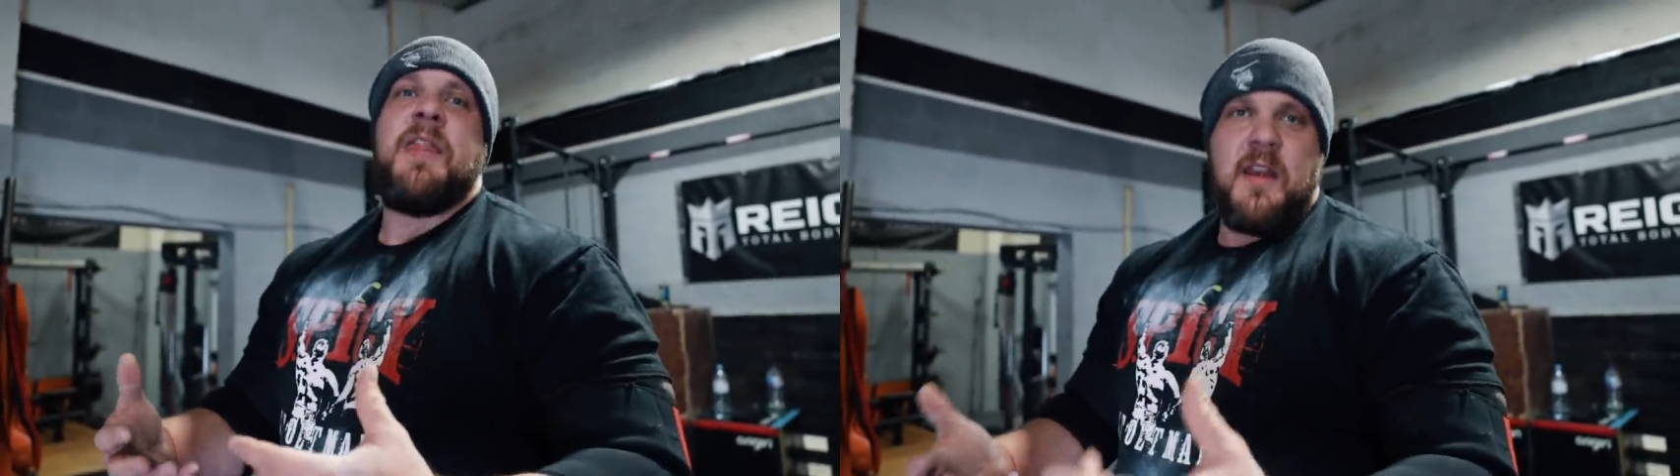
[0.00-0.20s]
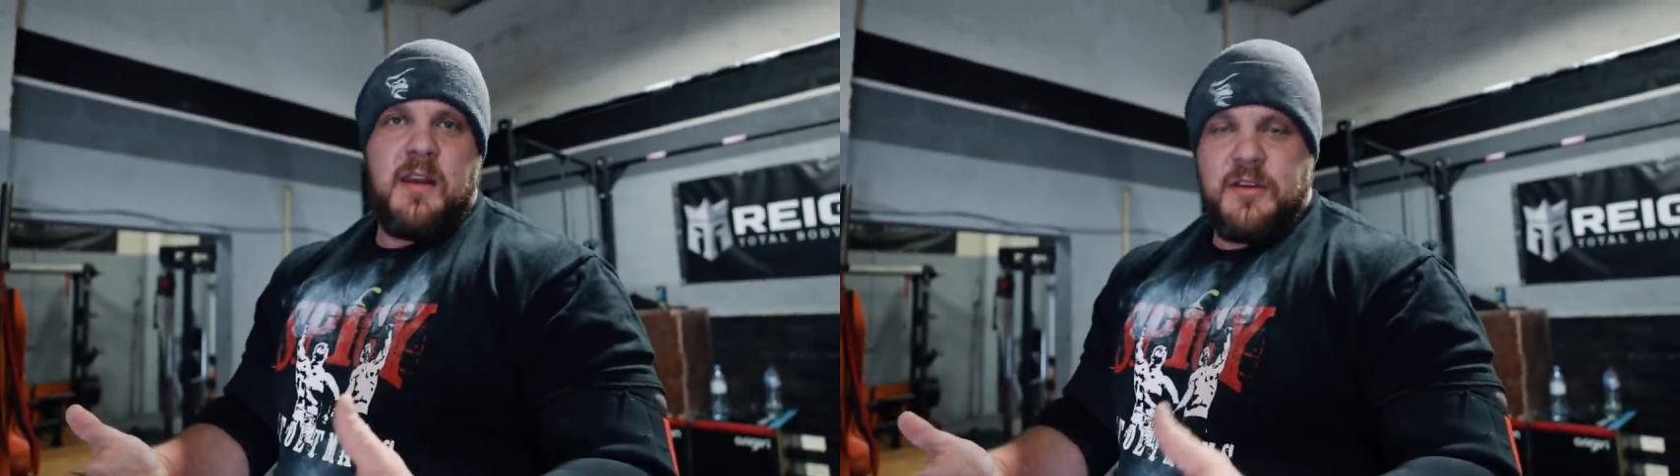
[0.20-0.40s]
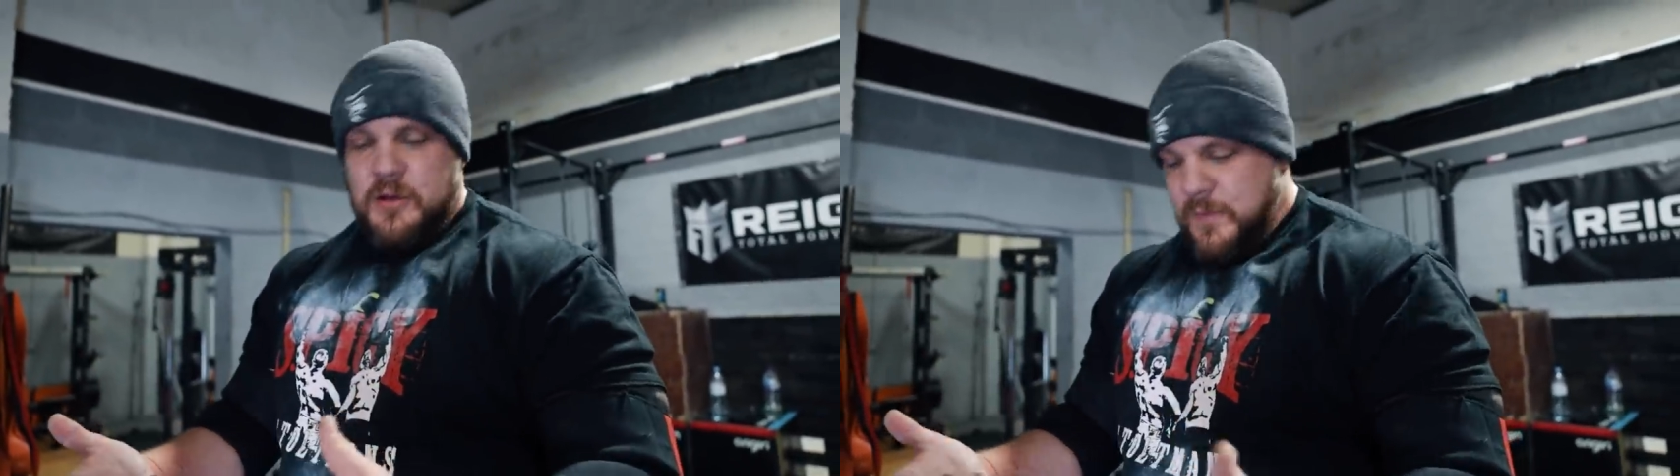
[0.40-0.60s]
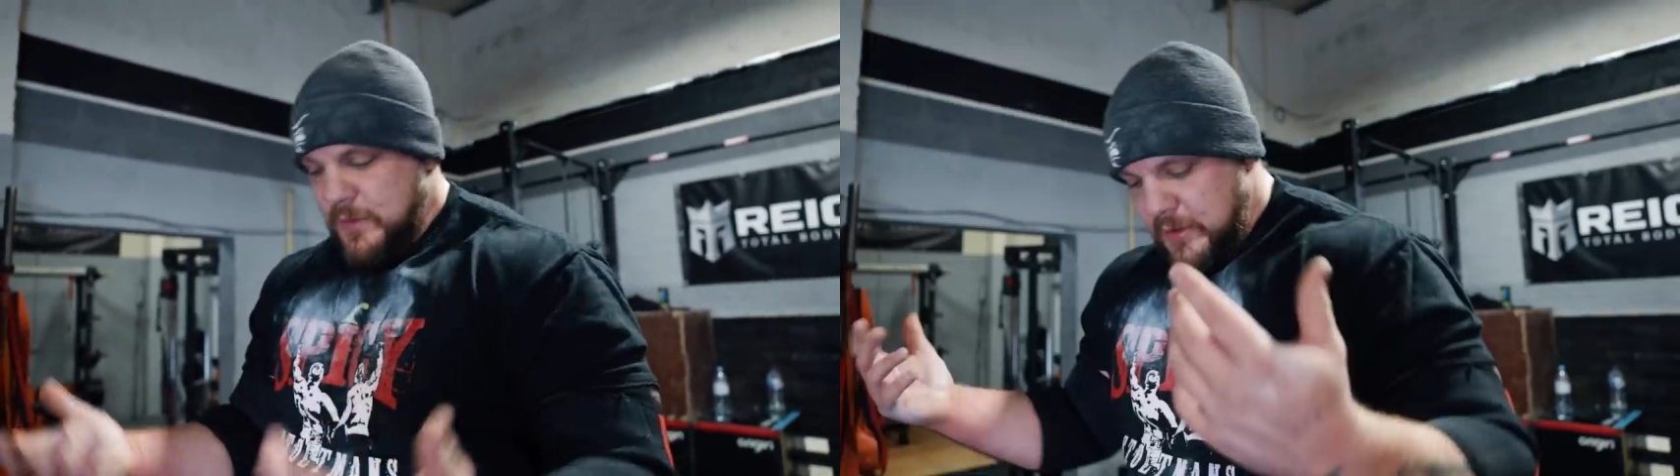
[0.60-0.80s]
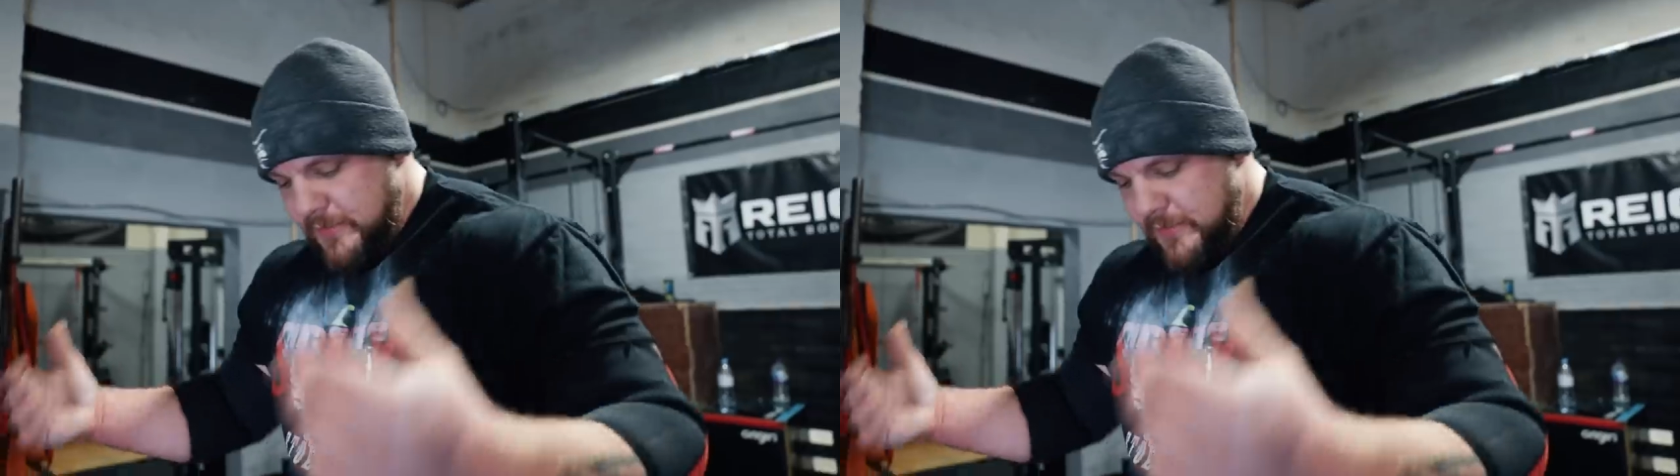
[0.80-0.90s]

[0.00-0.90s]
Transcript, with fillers: I think he should be doing,